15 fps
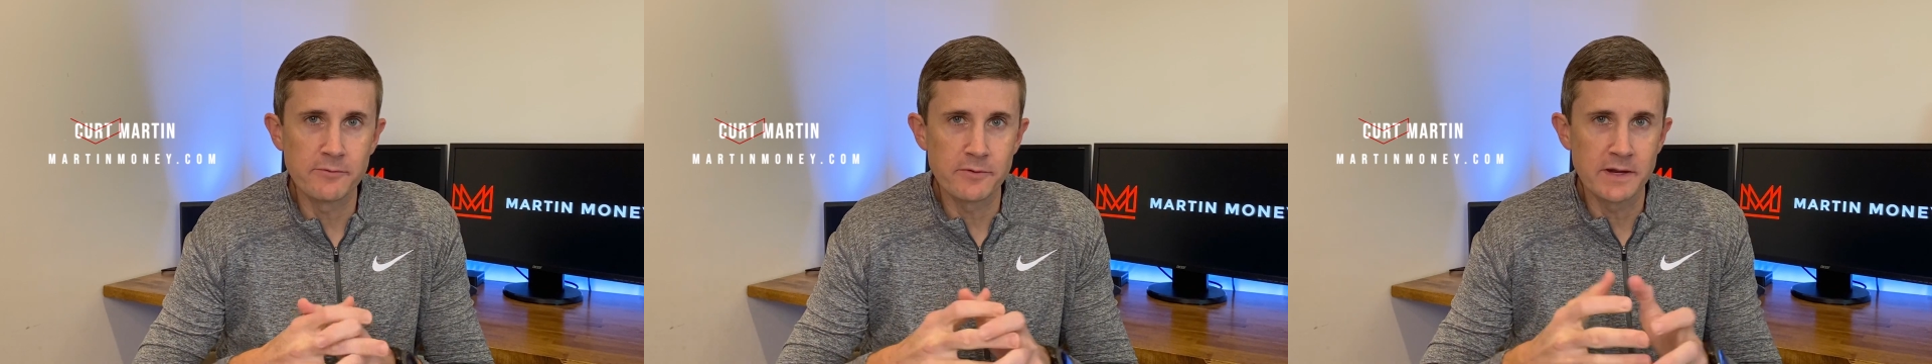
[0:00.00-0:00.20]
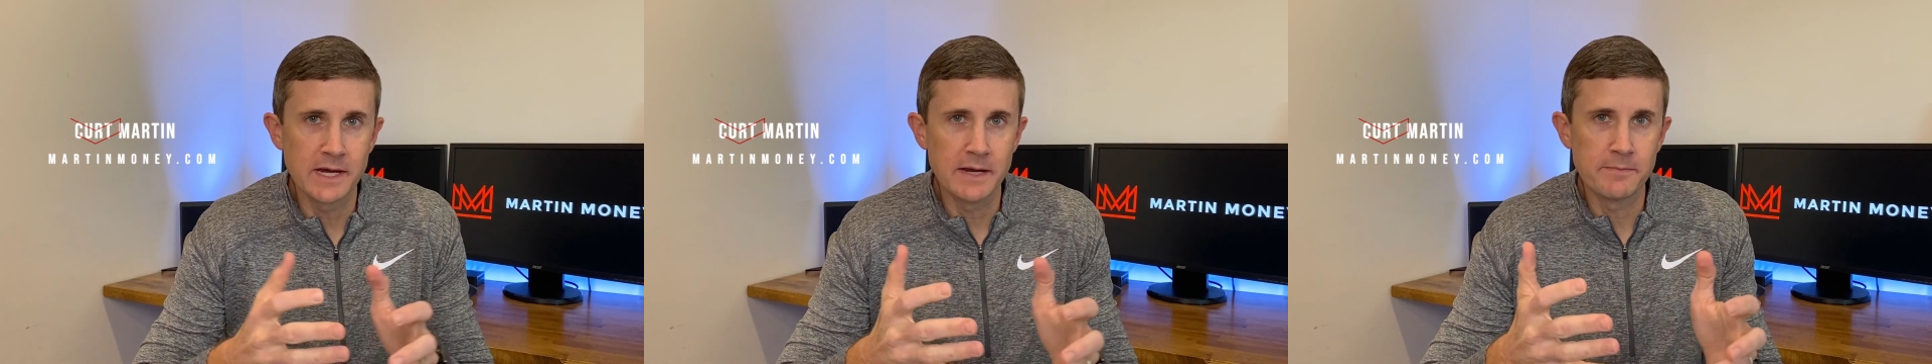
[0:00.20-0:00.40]

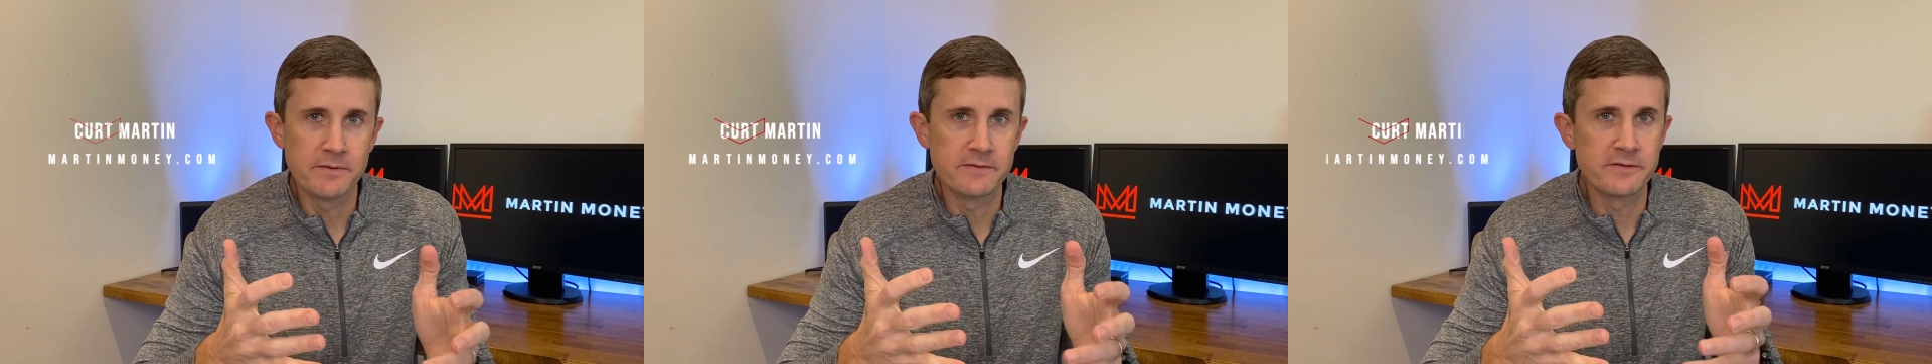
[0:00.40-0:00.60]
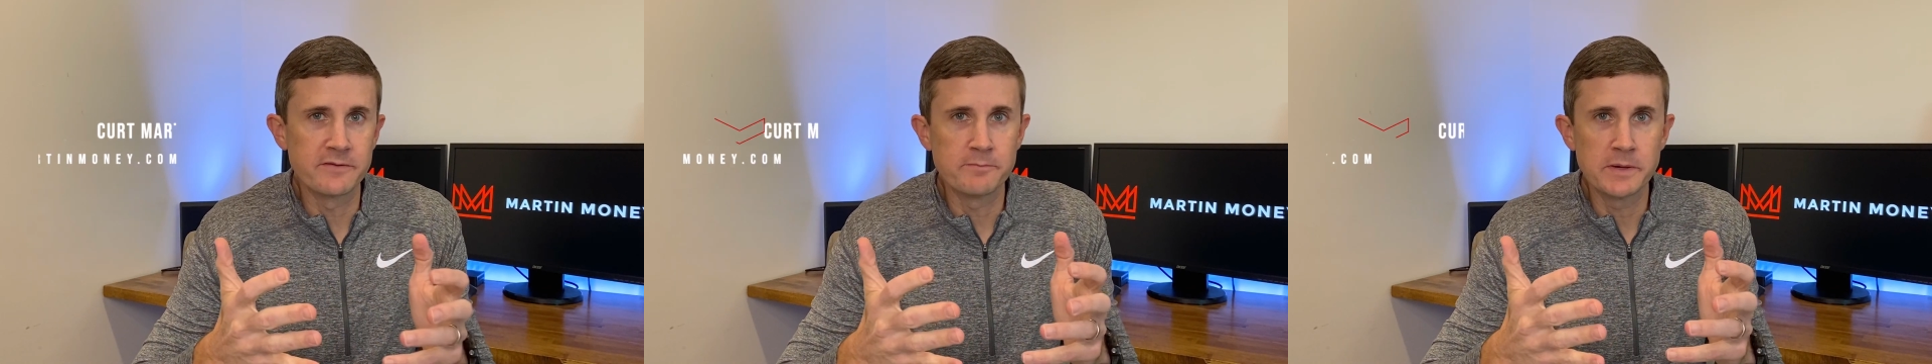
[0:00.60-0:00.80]
what
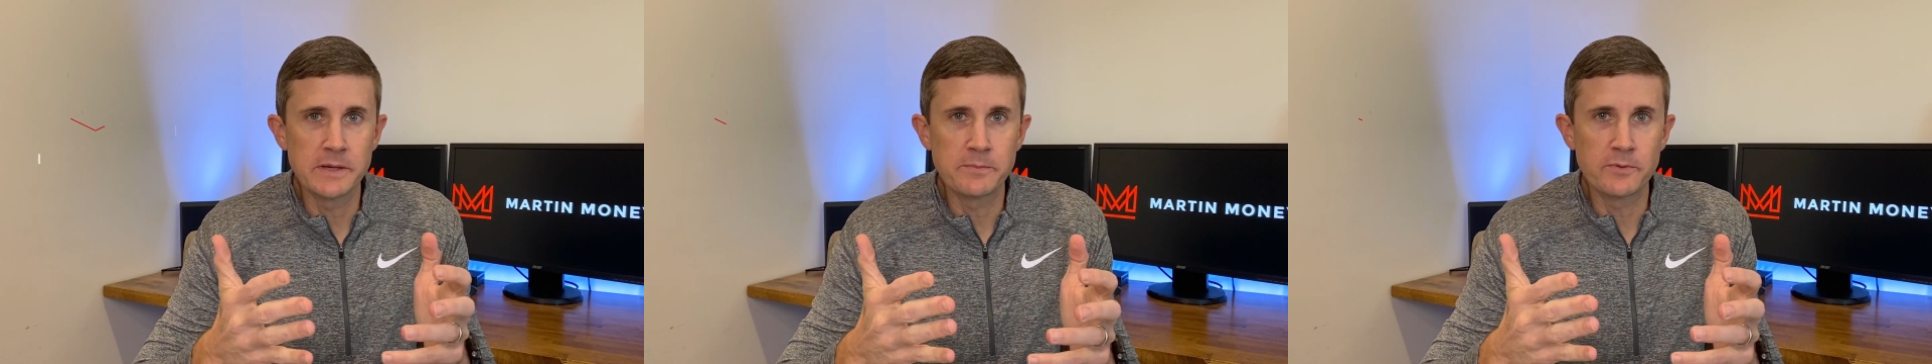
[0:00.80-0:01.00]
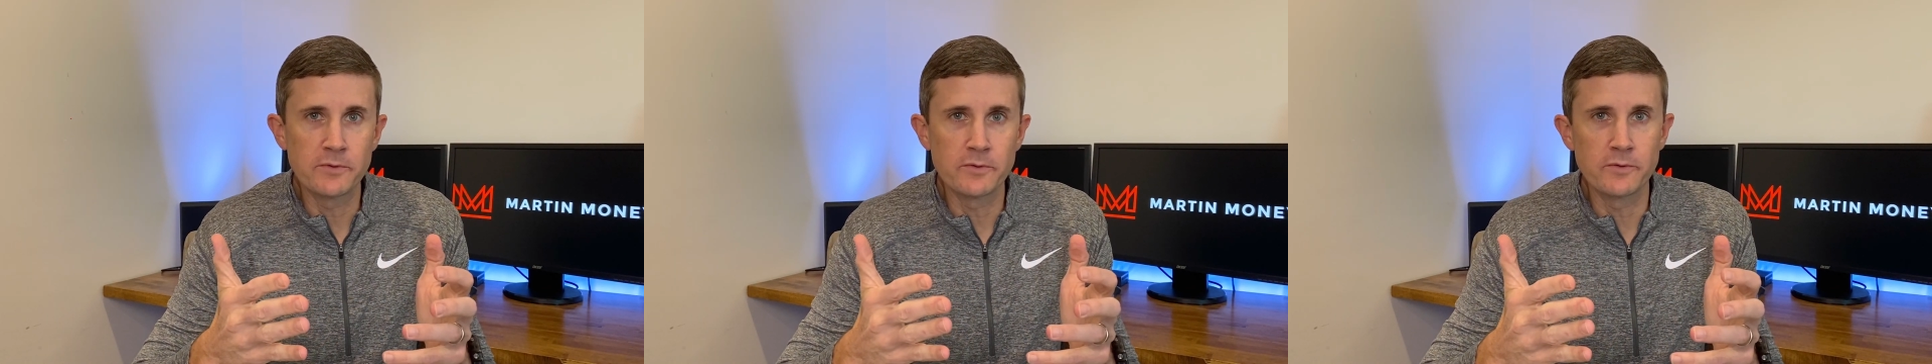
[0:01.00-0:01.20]
happens is
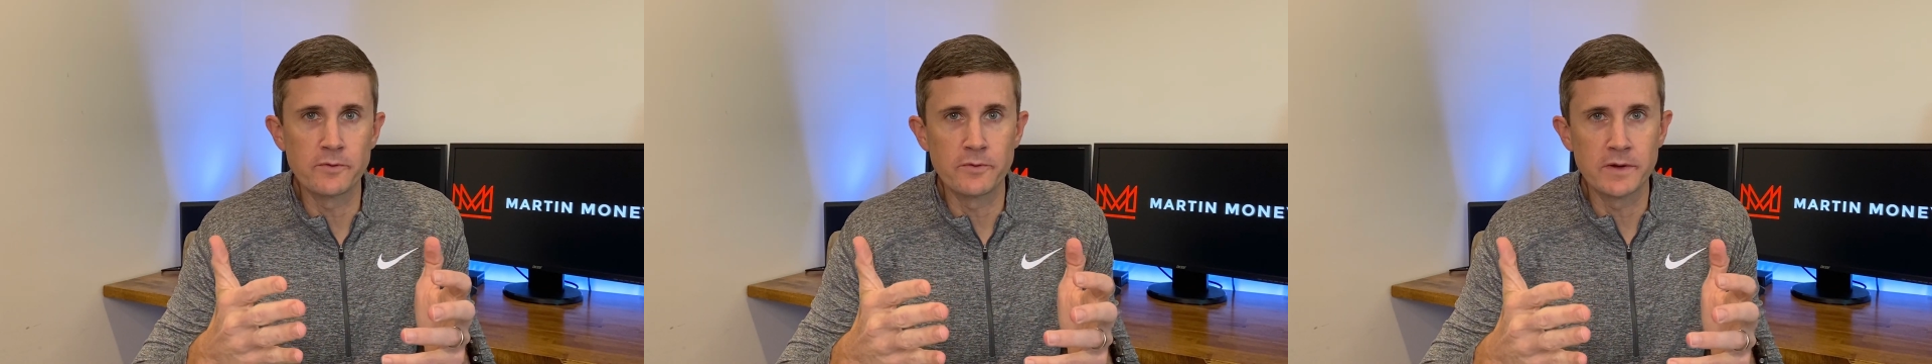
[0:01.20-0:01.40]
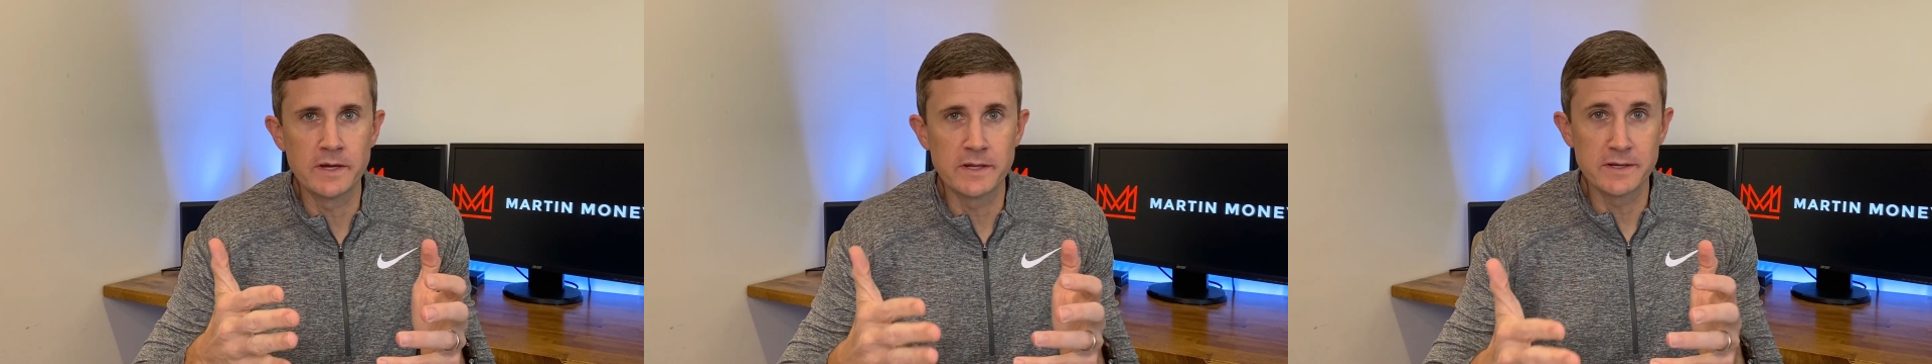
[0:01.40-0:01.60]

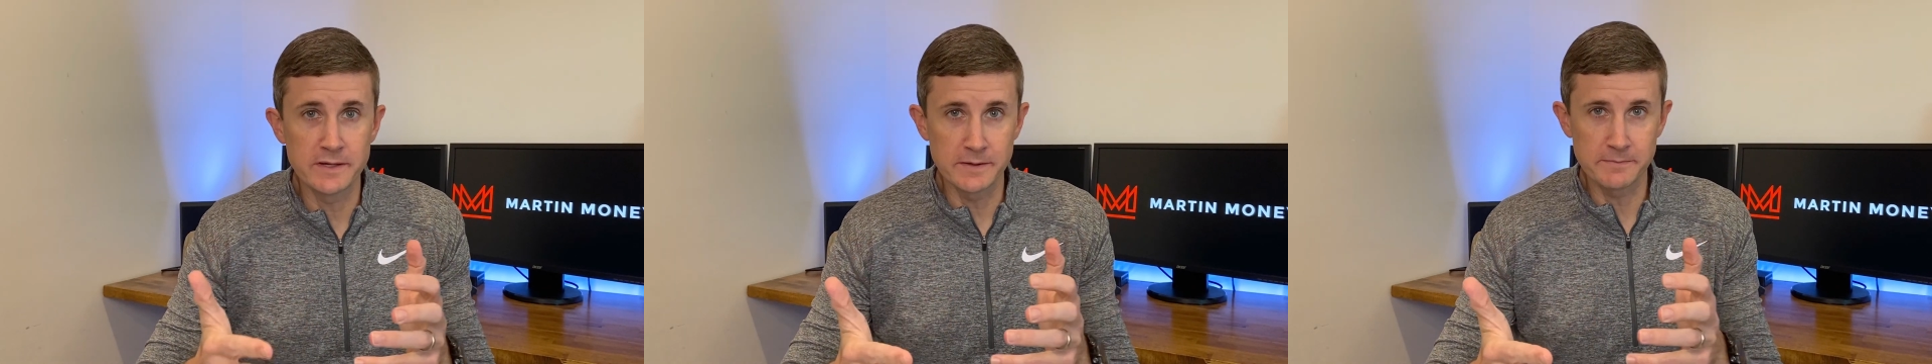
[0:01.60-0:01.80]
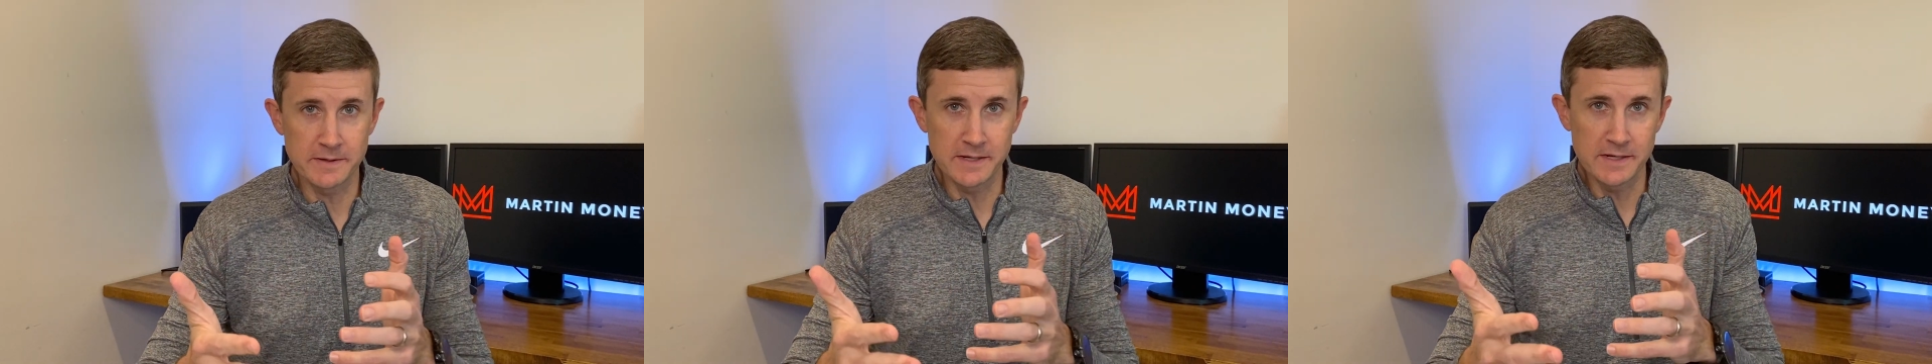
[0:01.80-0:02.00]
people end
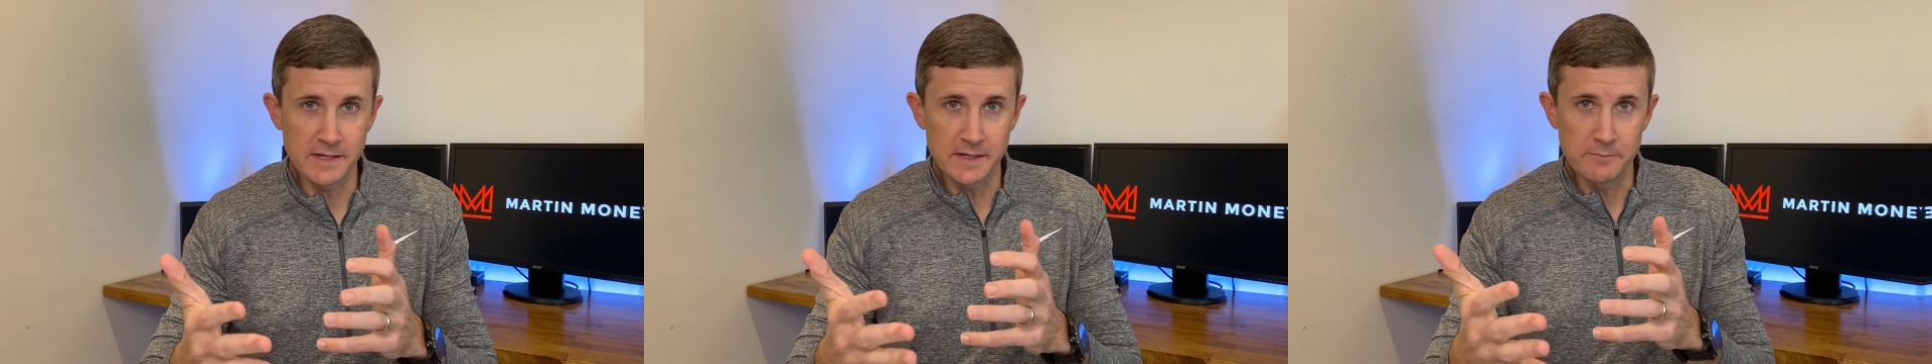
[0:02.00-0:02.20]
up getting